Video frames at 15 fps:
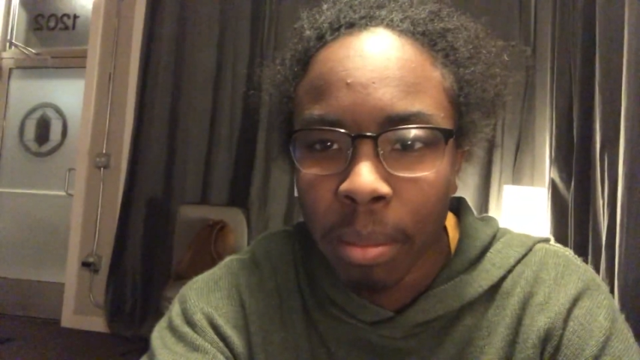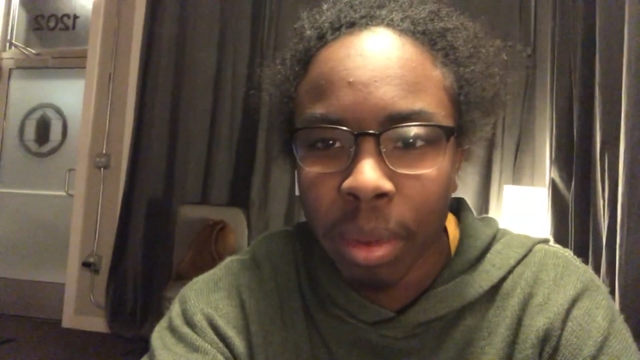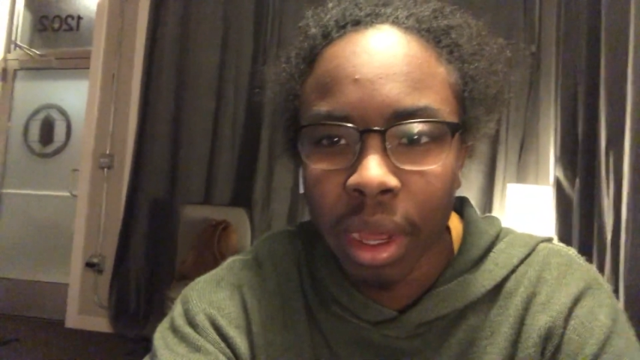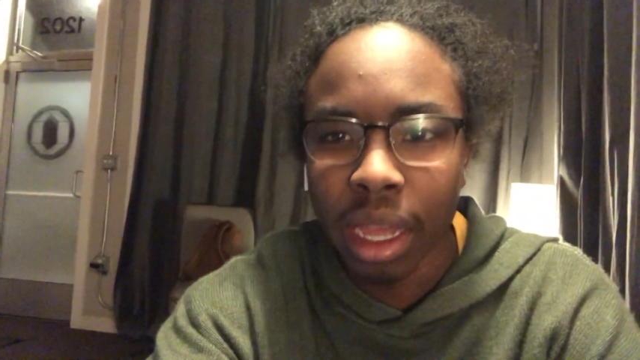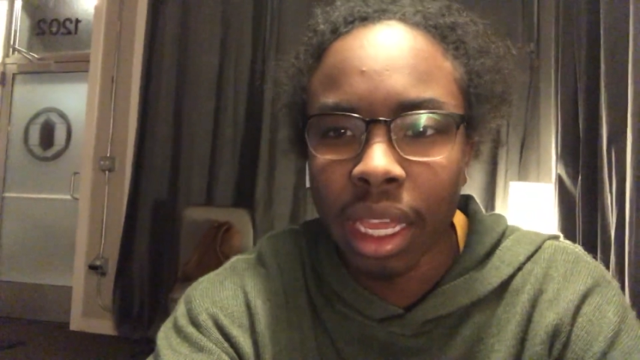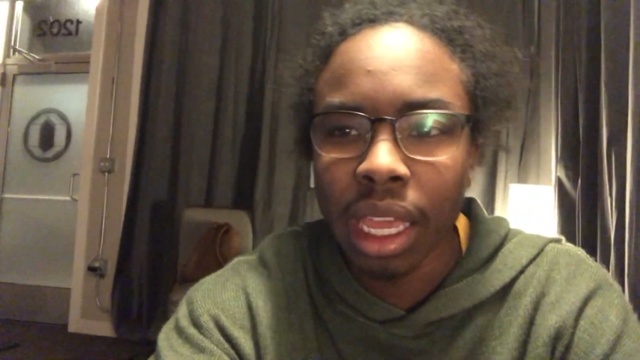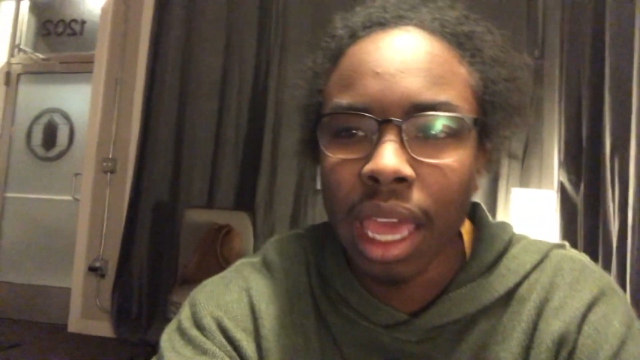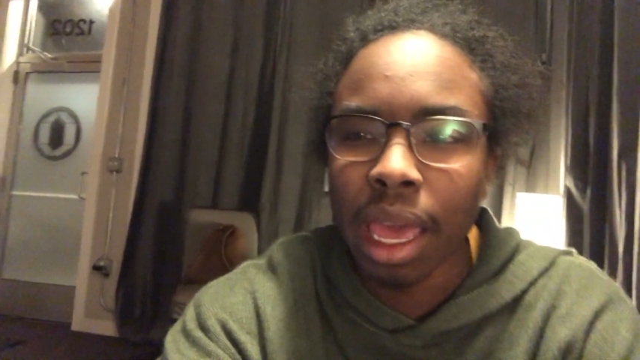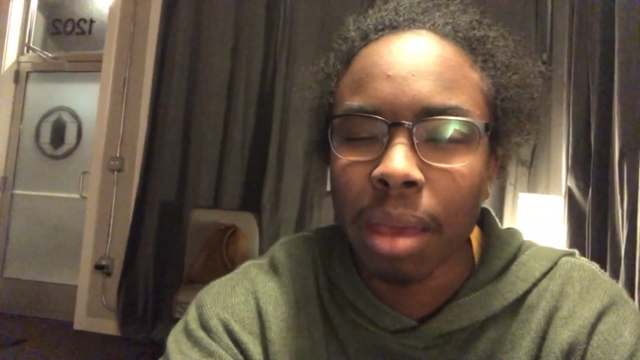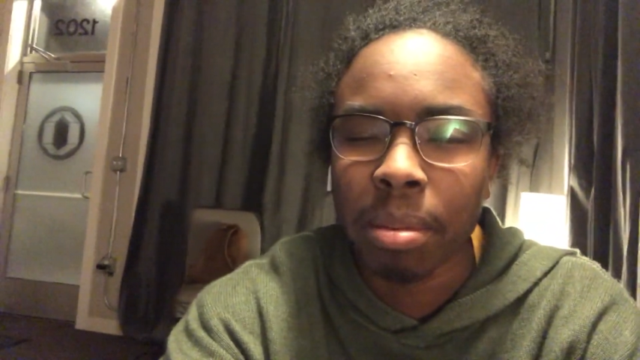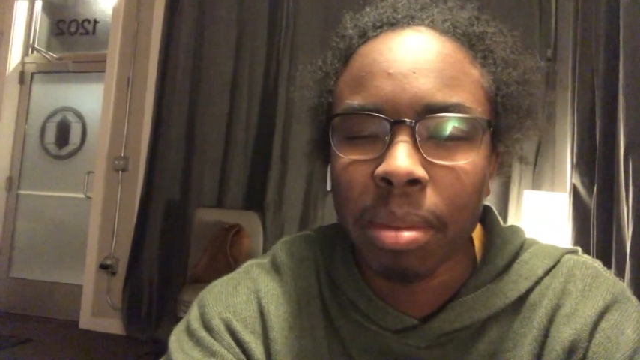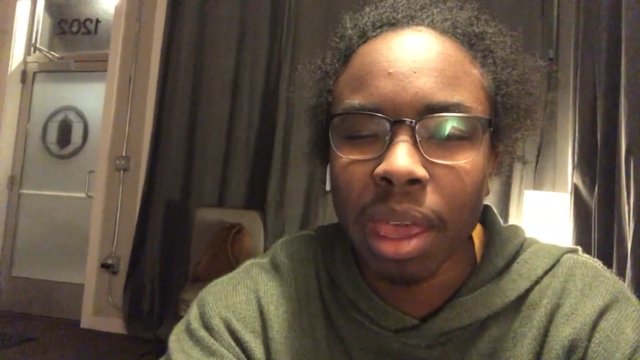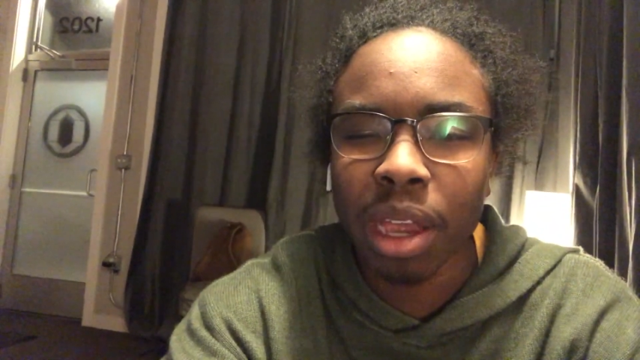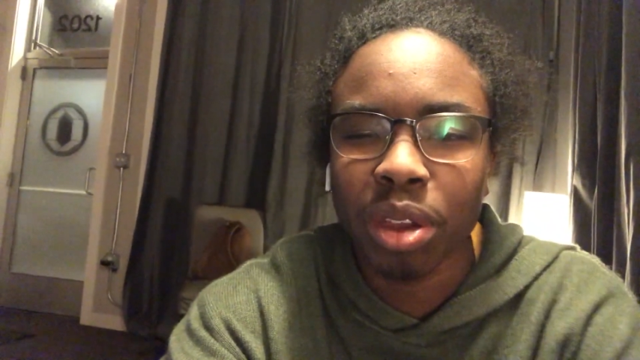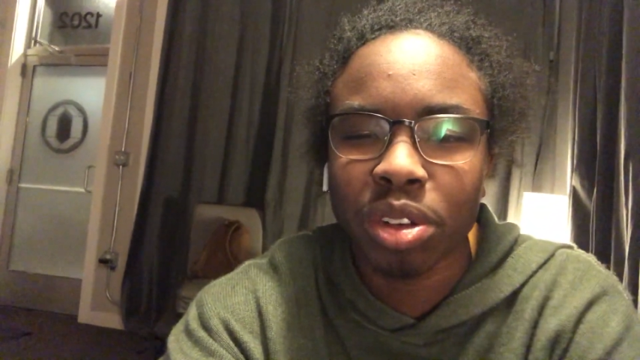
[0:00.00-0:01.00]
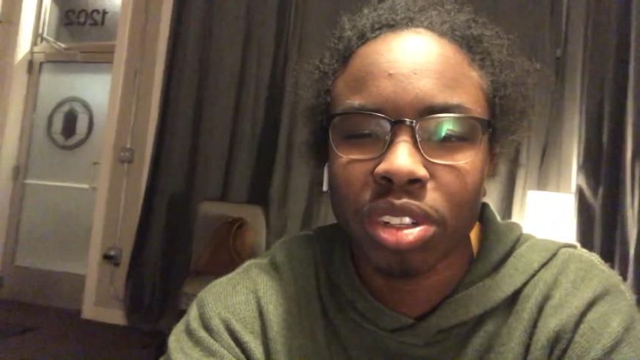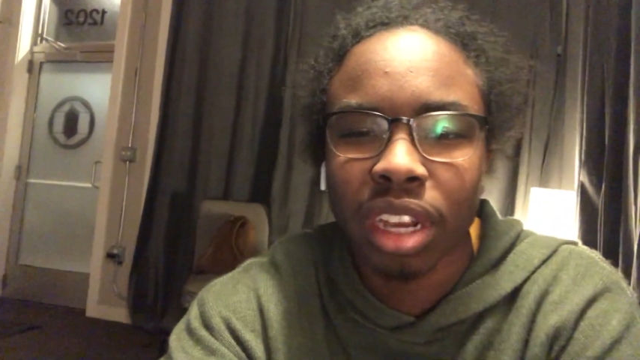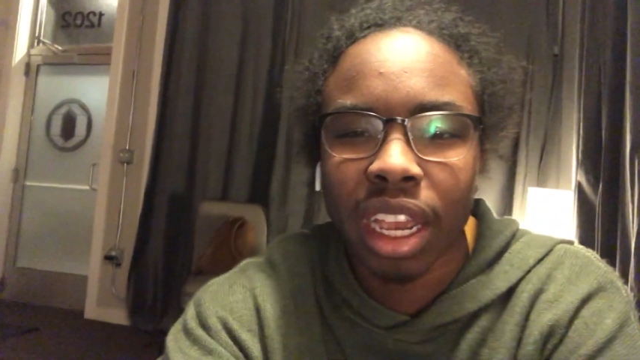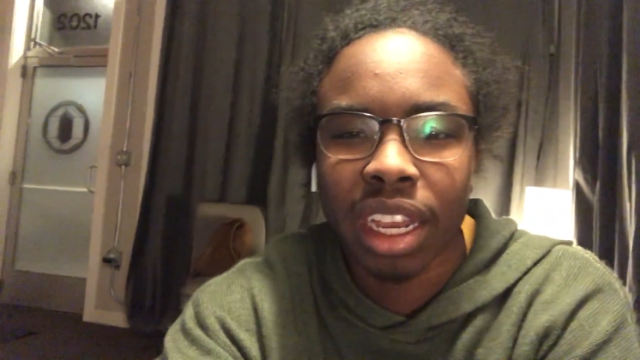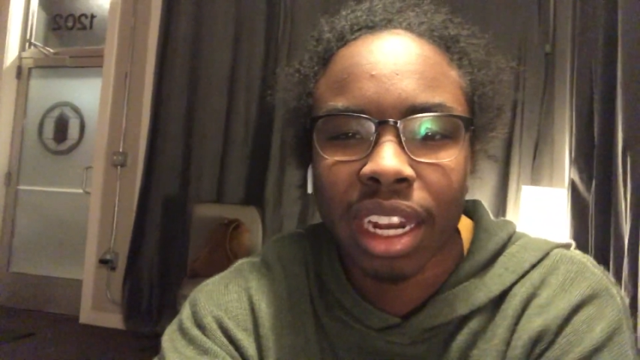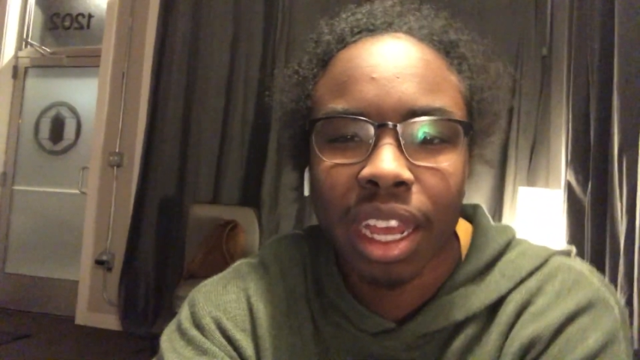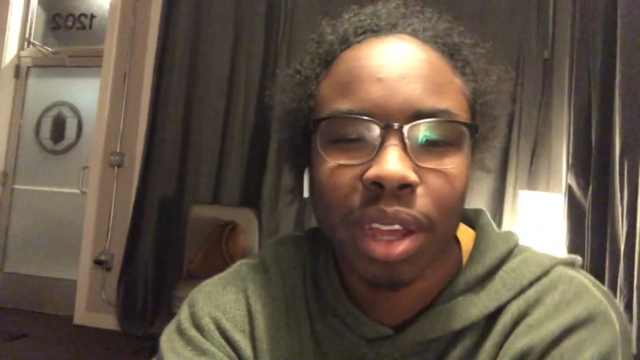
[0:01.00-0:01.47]
But yeah, back on
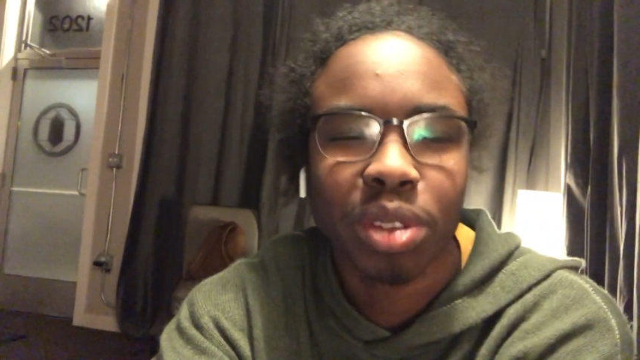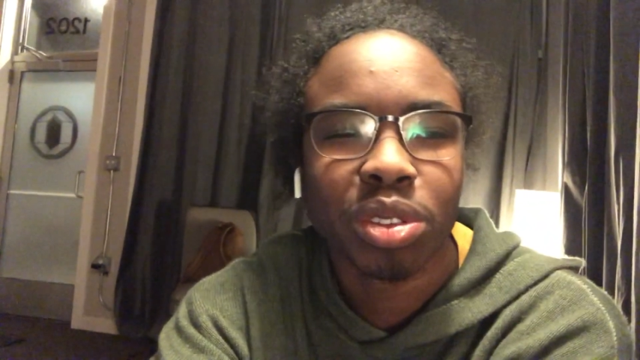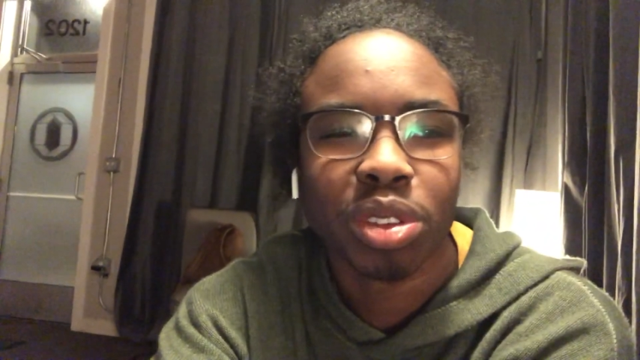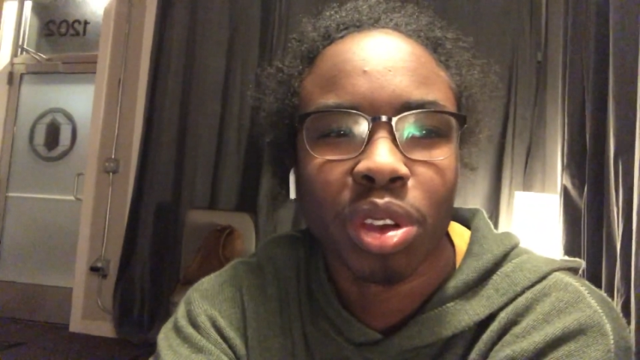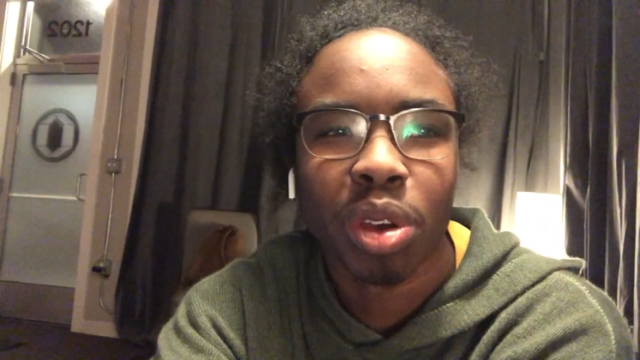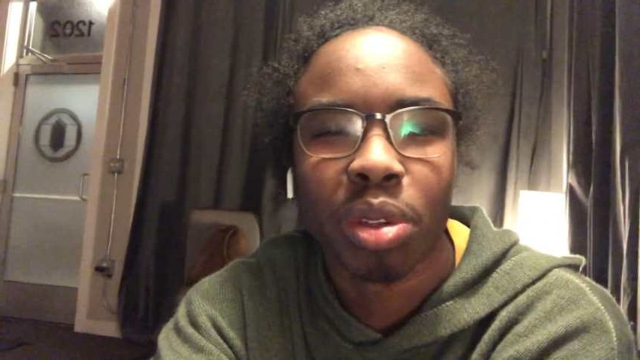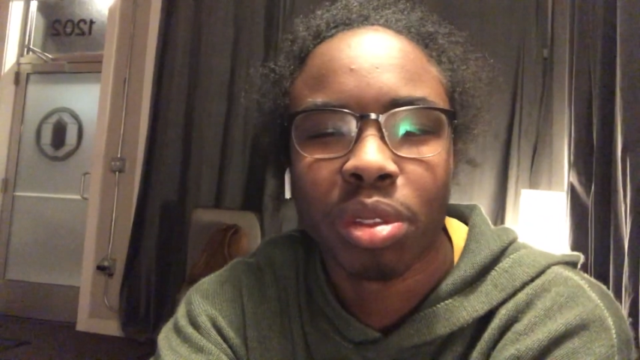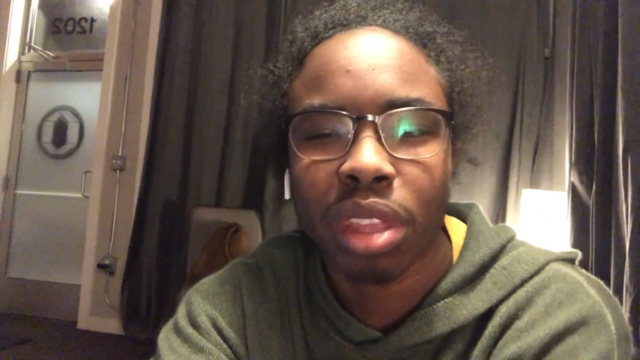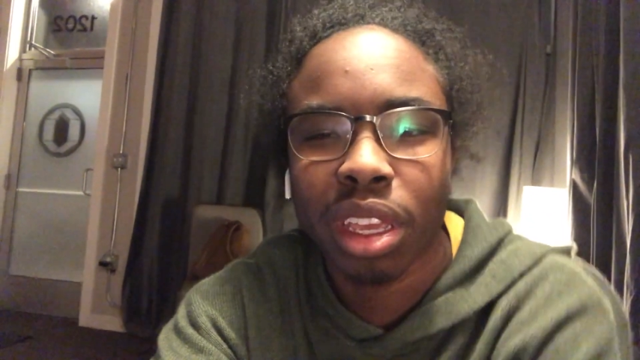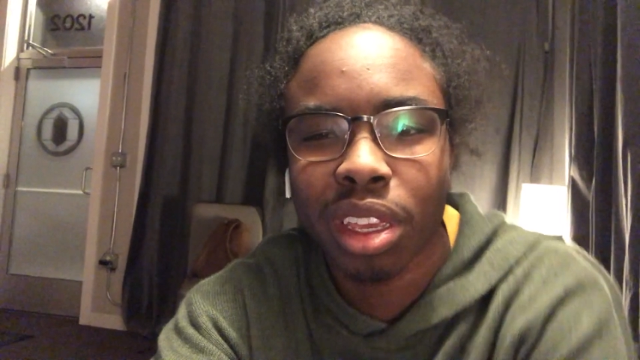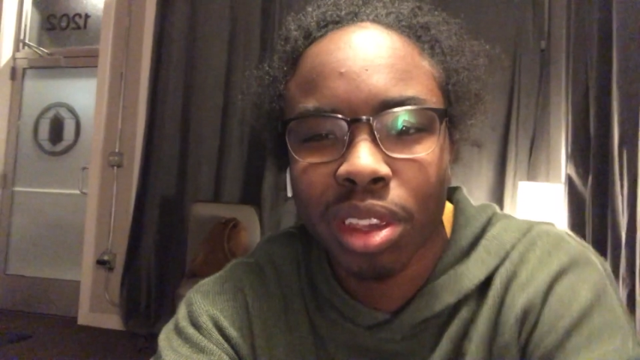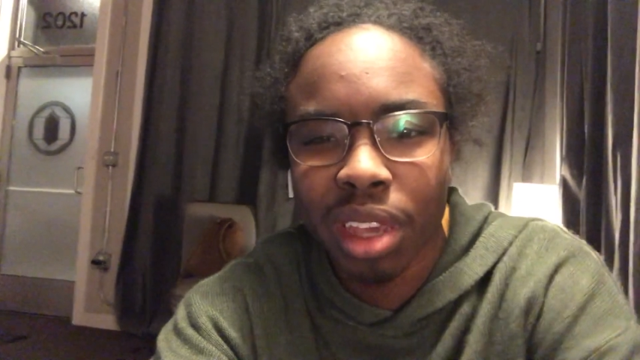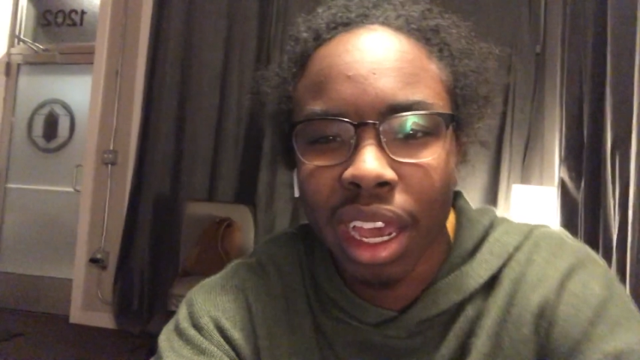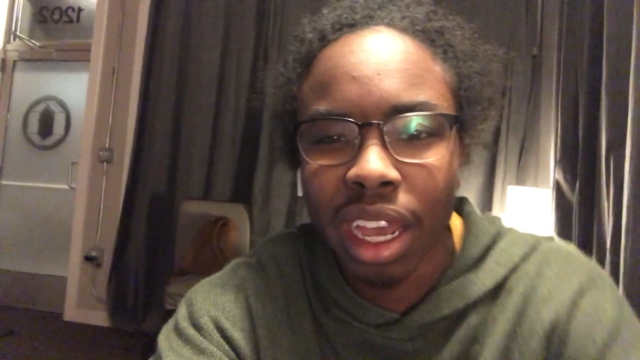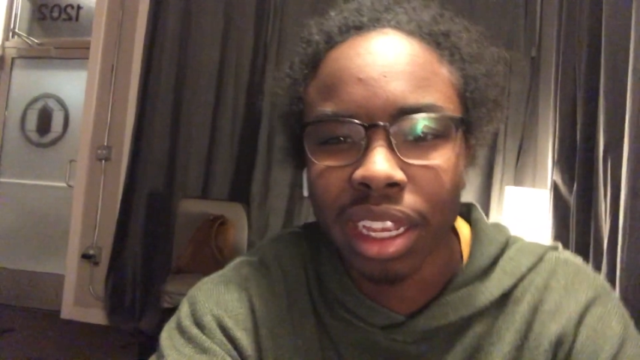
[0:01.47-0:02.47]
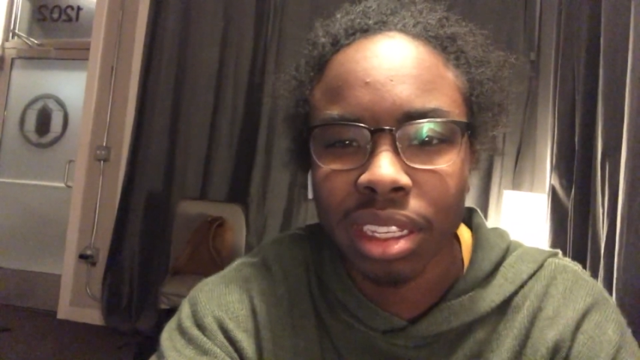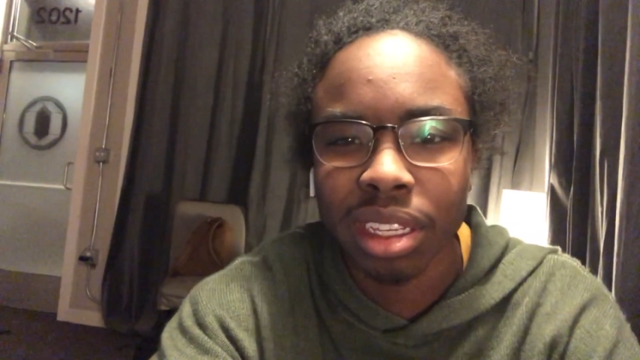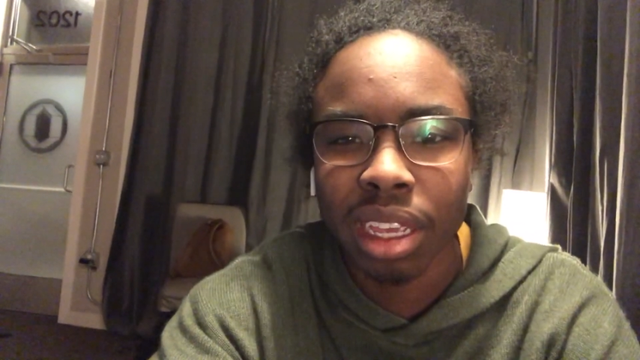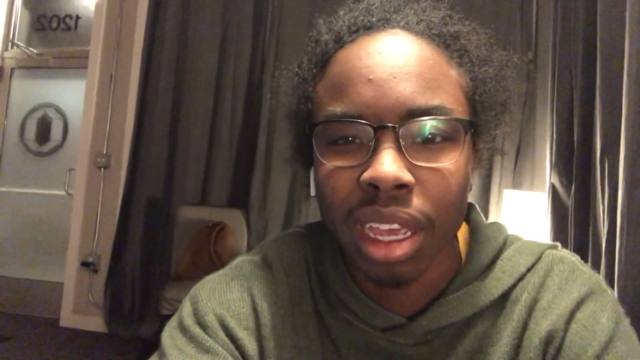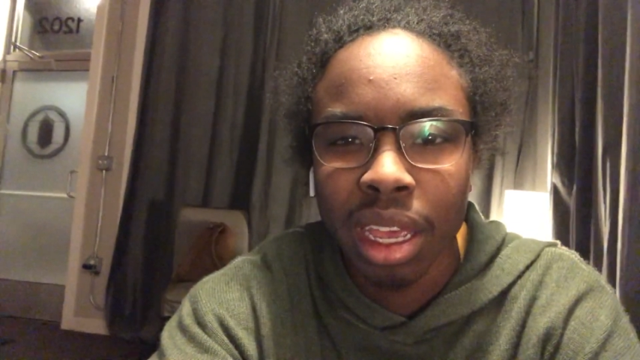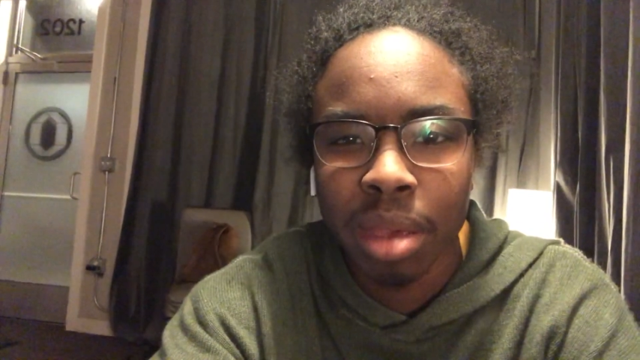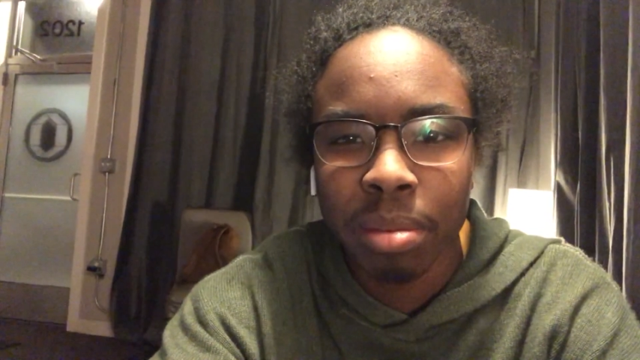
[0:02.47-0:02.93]
track now. So thank you guys.